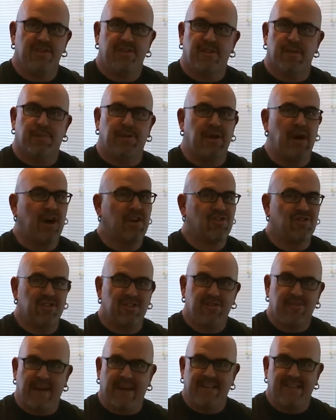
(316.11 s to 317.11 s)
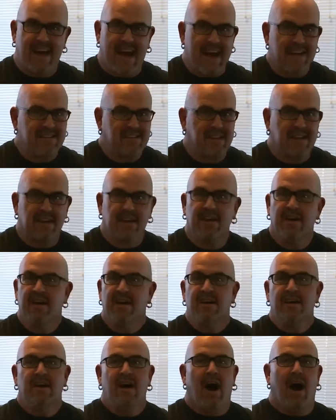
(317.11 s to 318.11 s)
The production is fantastic.
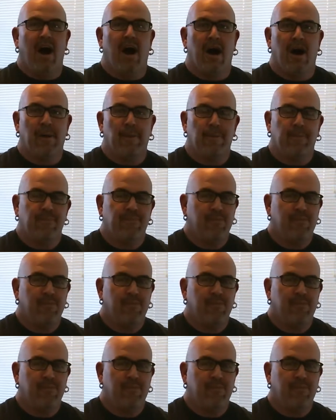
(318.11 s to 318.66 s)
But